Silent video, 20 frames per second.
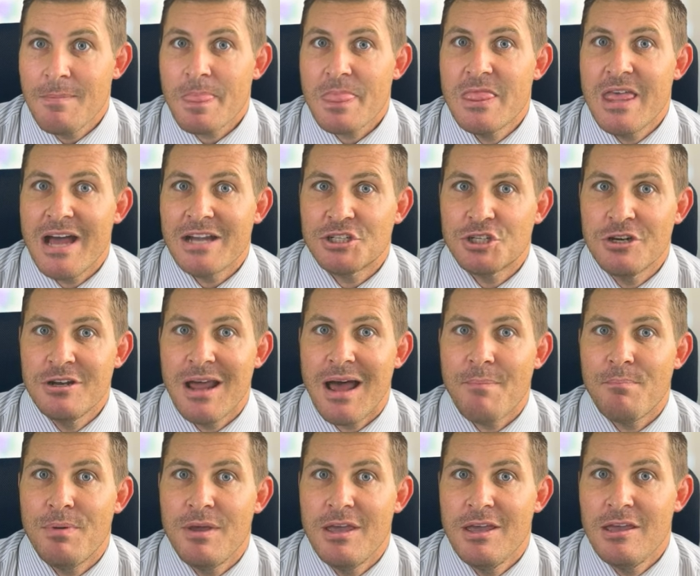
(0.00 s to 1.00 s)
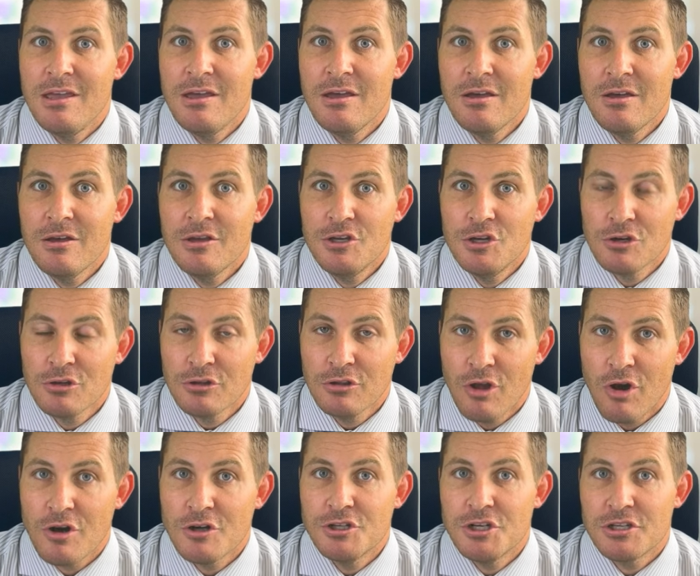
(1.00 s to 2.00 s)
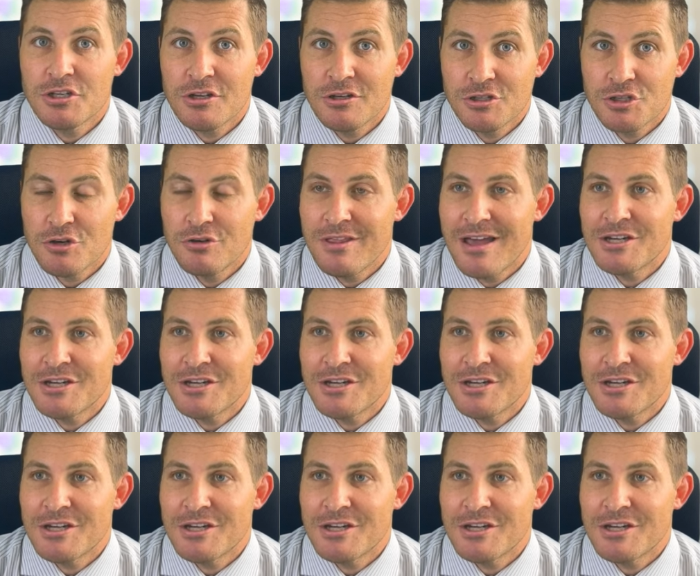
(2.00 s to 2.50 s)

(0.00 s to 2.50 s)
that should not be your largest concern.